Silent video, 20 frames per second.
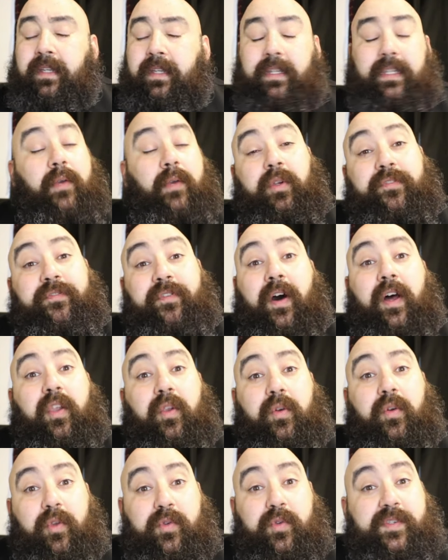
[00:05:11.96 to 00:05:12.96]
They would
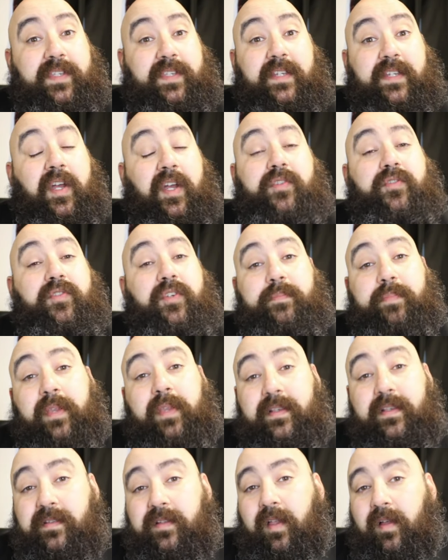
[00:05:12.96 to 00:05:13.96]
follow those 600
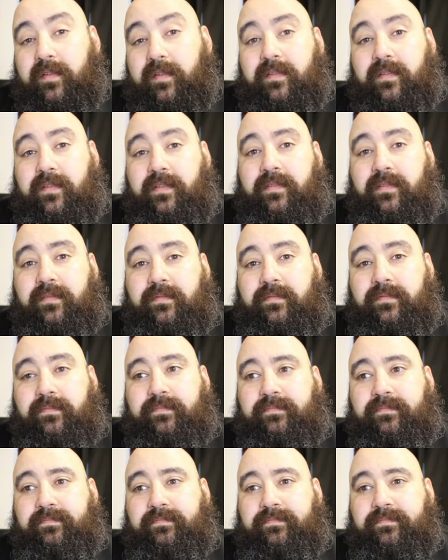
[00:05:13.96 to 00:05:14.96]
plus laws.
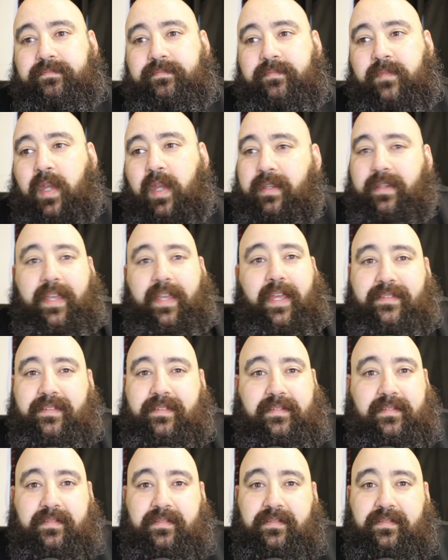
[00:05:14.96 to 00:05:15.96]
And yet,
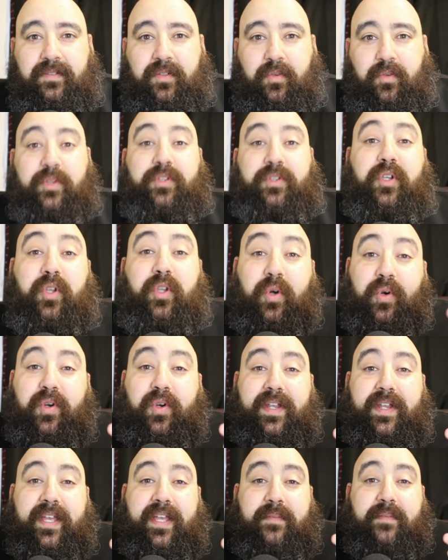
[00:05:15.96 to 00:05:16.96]
when the
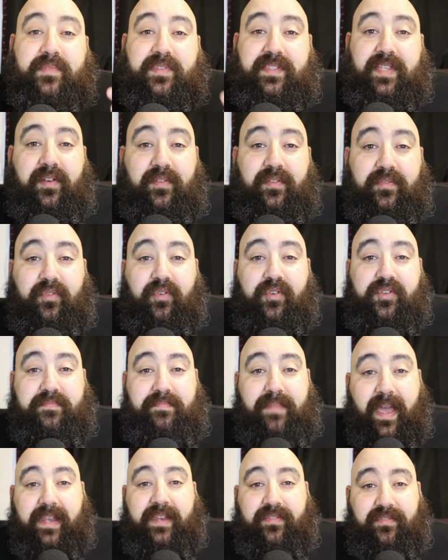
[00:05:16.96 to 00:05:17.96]
Lord himself was
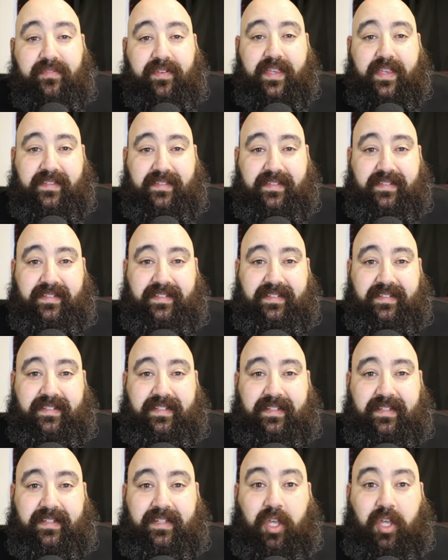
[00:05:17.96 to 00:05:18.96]
manifest,
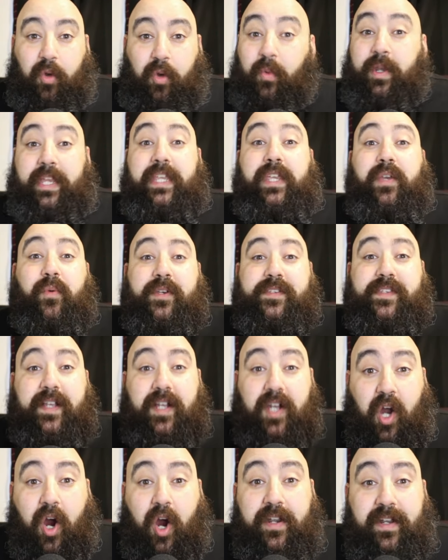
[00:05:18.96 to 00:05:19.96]
when he was
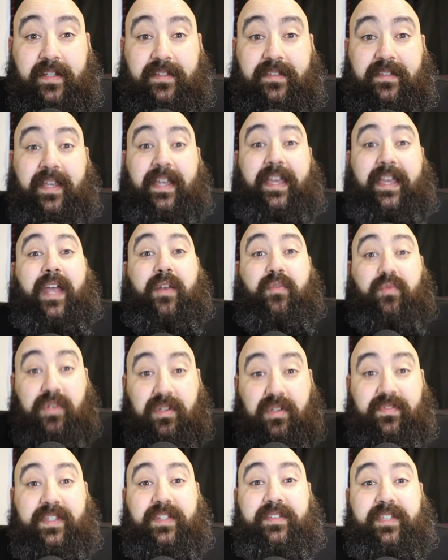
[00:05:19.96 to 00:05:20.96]
incarnate and
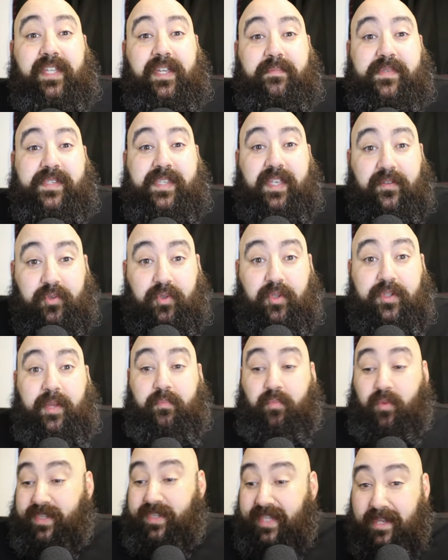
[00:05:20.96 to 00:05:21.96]
revealed himself to
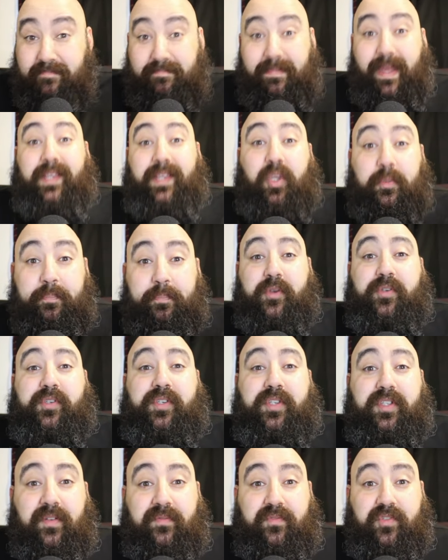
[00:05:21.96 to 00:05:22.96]
them, when they met the
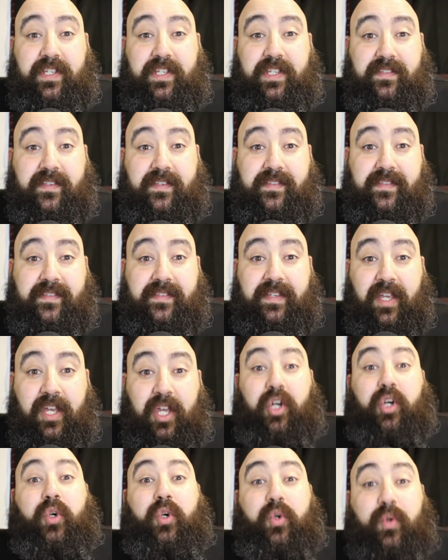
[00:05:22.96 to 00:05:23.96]
person of Jesus,
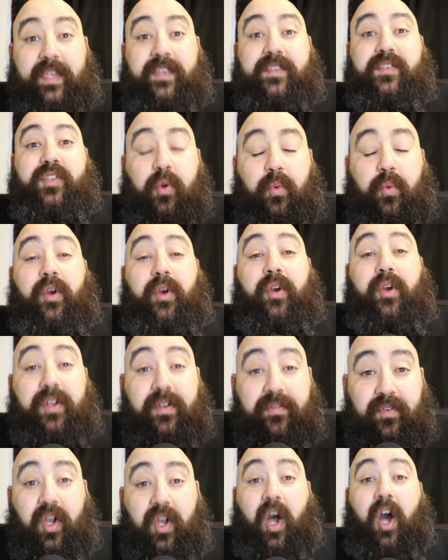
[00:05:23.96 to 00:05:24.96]
who is the Word
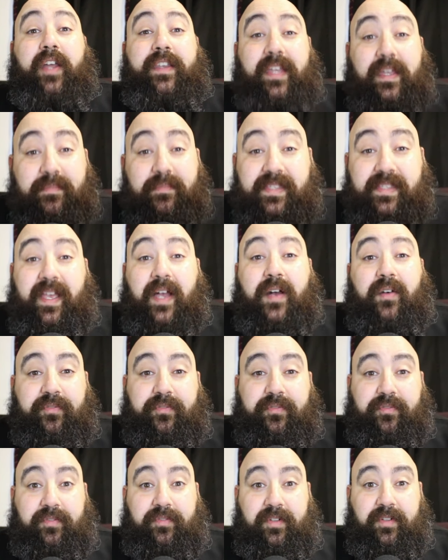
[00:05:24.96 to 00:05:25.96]
of God
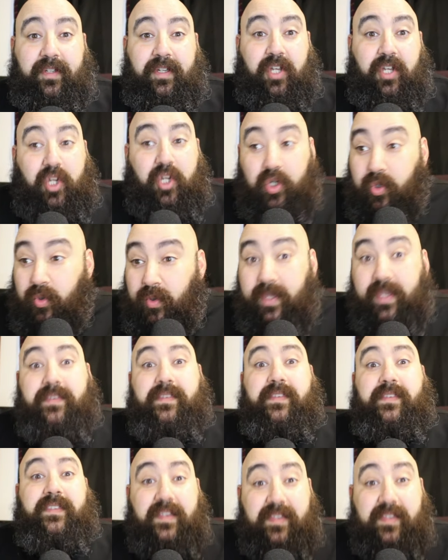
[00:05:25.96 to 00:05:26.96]
himself, who
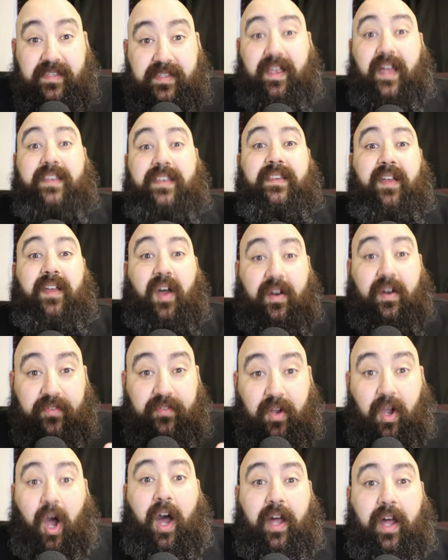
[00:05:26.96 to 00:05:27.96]
is the Son
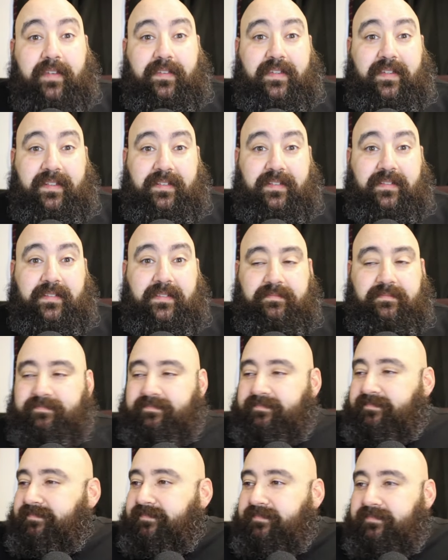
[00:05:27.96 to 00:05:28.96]
of God,
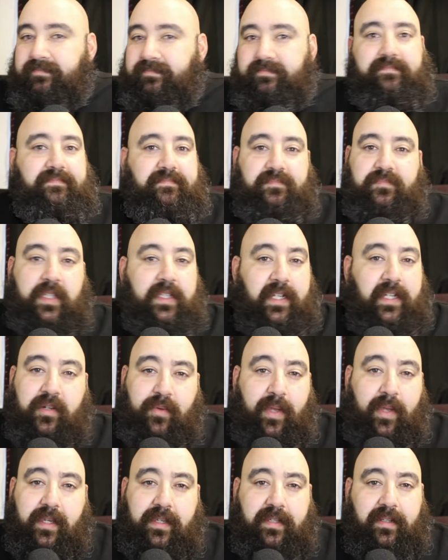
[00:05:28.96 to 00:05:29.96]
they didn't
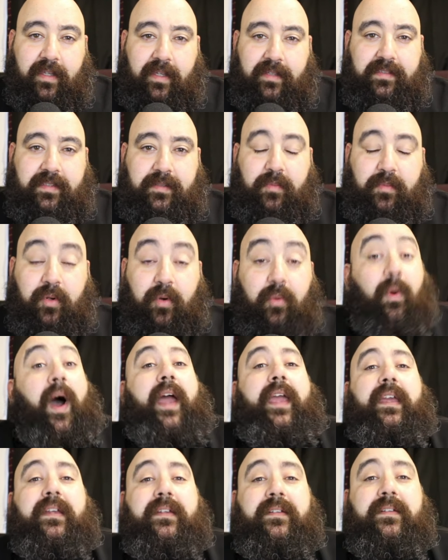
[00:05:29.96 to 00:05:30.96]
recognize him.
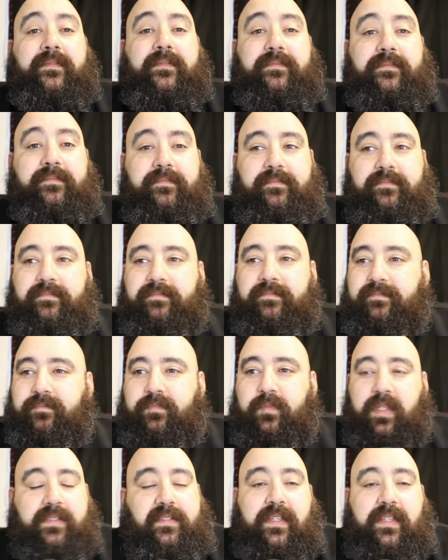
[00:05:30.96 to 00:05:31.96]
Why?
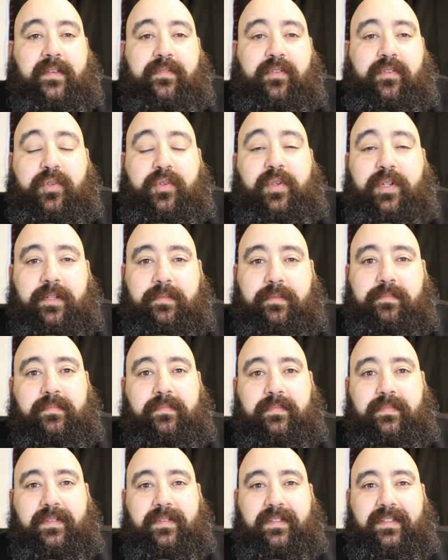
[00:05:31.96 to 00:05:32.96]
Because they never knew him.
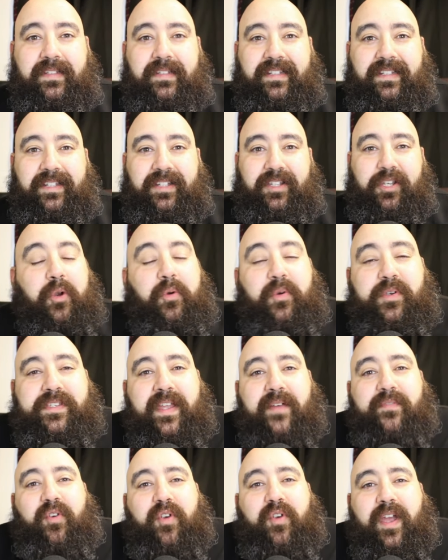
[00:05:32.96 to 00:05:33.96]
There was
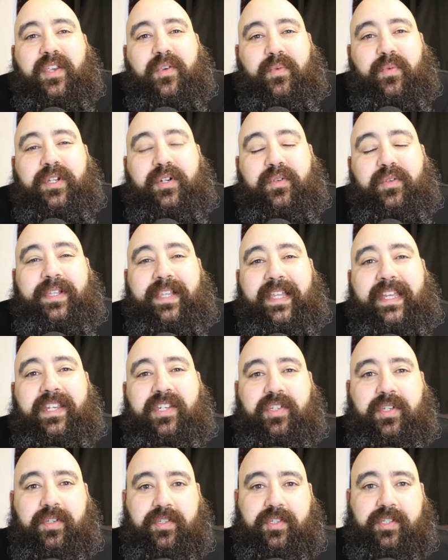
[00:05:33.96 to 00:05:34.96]
never any real
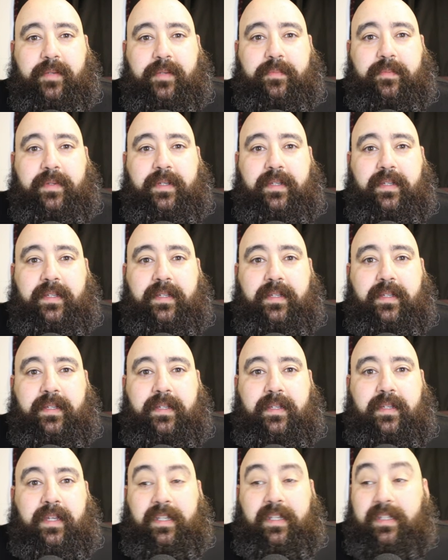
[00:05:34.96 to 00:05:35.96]
relationship.
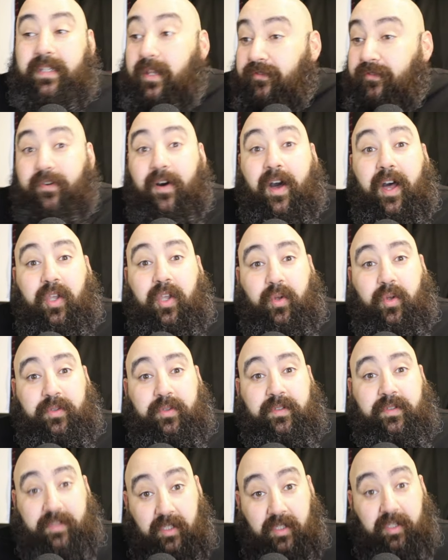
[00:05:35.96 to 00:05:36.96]
They
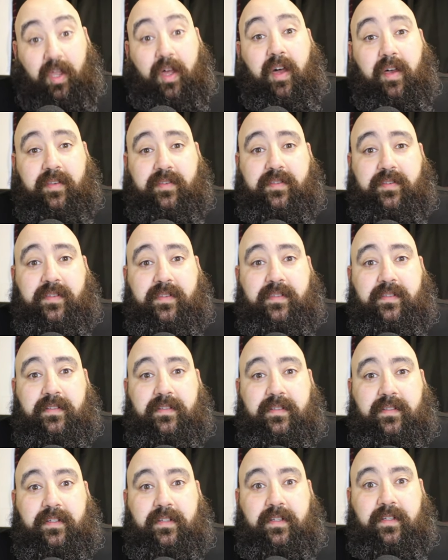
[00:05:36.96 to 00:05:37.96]
followed the laws.
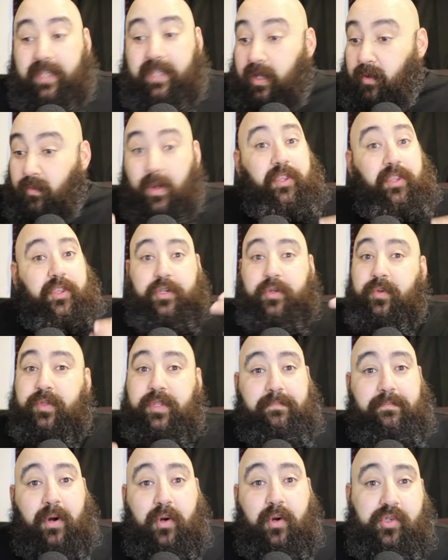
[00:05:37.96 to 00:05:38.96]
They went through
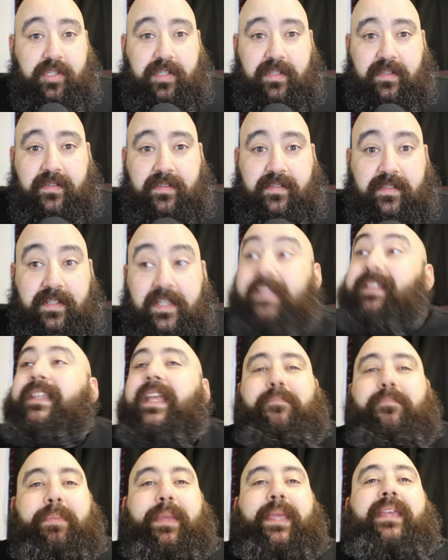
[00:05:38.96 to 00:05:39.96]
the motions.
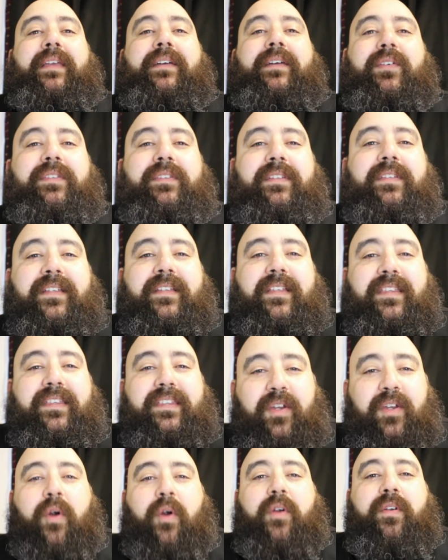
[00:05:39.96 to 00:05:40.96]
They peeled
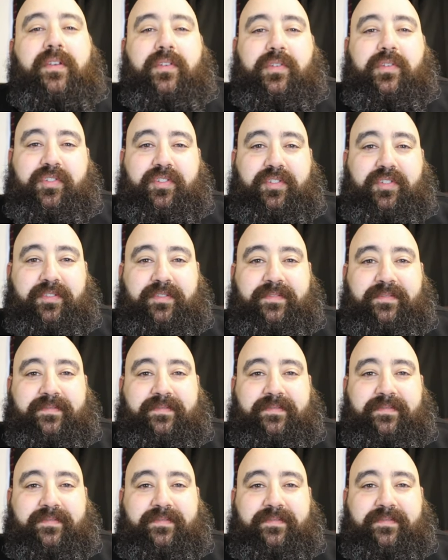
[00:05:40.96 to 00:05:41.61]
the orange.